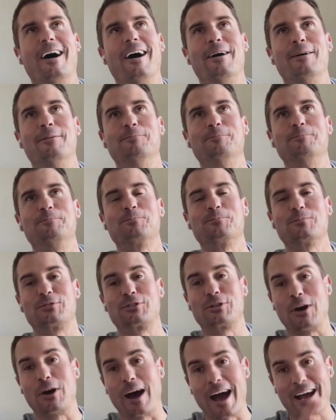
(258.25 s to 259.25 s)

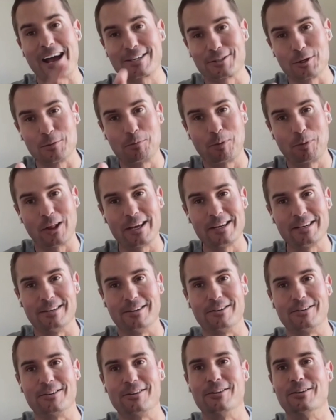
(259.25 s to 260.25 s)
So I actually
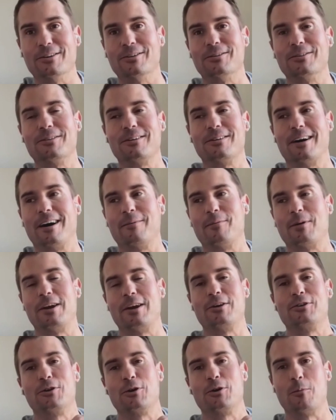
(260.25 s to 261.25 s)
played near you.
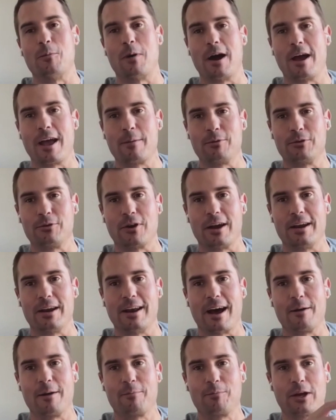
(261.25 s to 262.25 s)
I know you're in Miami
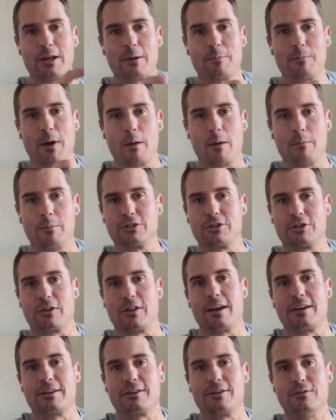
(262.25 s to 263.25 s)
right now. I played at Palm
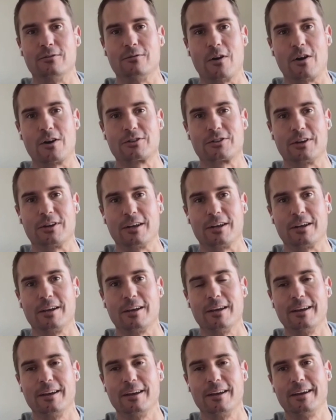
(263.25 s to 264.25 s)
Beach Atlantic
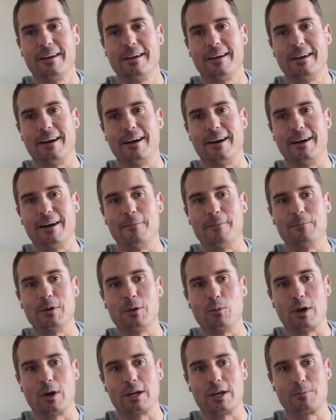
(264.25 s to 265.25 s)
University. Wow,
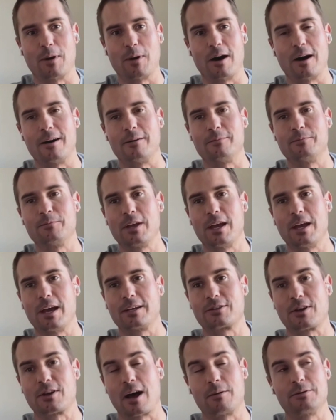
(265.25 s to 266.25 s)
sure. In West Palm.
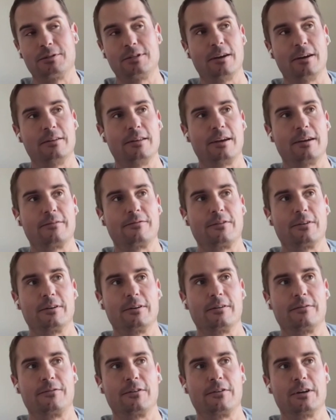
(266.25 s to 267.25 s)
Yeah. So I was down there
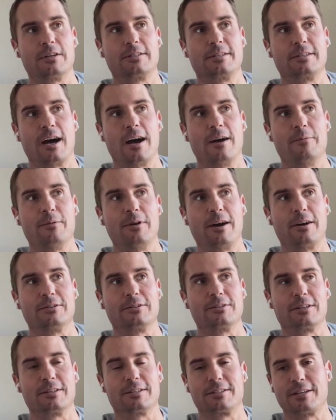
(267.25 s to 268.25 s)
for a time, and
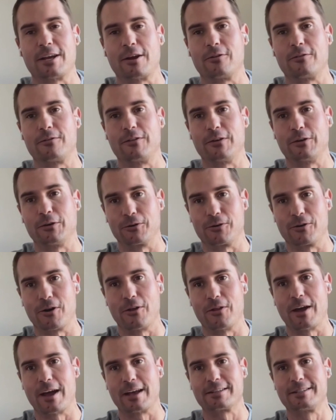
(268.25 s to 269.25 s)
I was a center
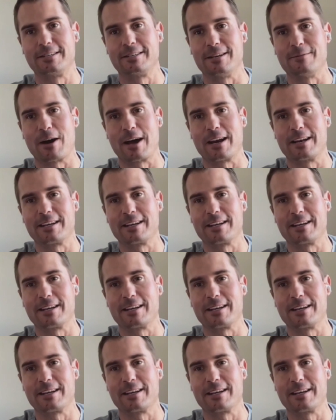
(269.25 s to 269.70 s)
fielder on that team.